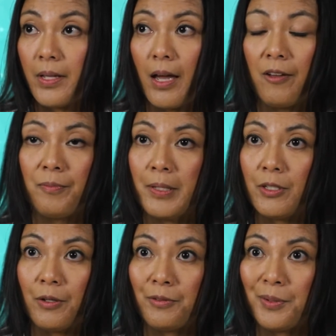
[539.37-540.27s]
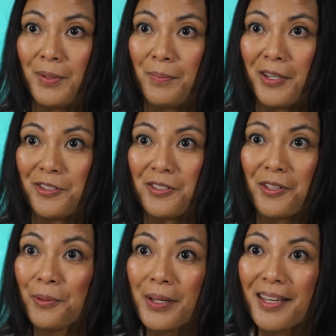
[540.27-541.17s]
I've been known to meet patients
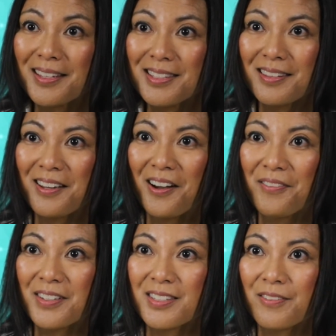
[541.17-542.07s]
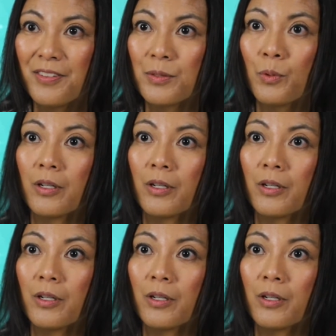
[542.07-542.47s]
on the weekends in the office if it's more